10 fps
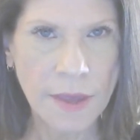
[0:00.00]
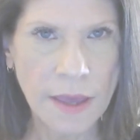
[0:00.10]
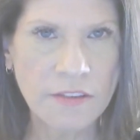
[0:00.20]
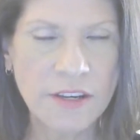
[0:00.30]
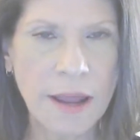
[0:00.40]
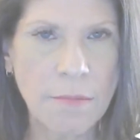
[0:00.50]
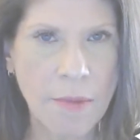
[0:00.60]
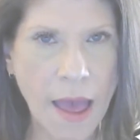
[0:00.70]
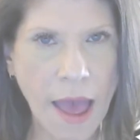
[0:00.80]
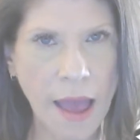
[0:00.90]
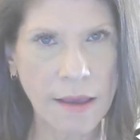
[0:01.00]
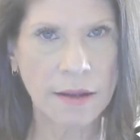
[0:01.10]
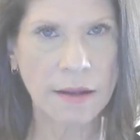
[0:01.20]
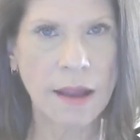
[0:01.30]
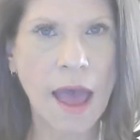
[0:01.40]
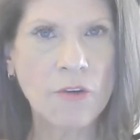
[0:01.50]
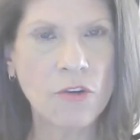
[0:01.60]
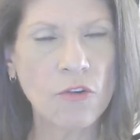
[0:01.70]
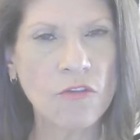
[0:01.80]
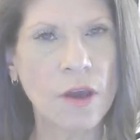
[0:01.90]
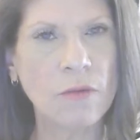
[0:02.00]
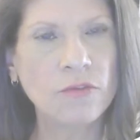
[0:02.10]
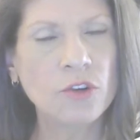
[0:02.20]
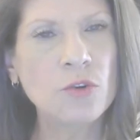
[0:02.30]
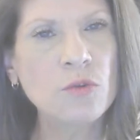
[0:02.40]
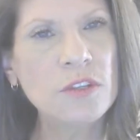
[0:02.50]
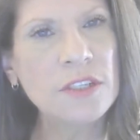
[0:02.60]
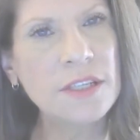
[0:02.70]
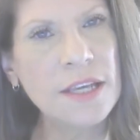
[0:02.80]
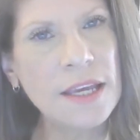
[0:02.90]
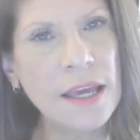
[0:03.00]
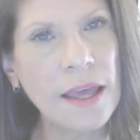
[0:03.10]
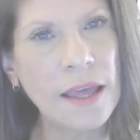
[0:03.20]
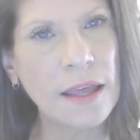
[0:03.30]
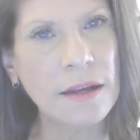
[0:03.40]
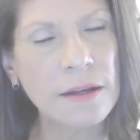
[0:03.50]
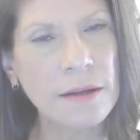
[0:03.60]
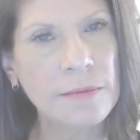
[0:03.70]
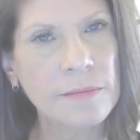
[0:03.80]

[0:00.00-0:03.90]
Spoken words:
is step back and allow yourself to see it.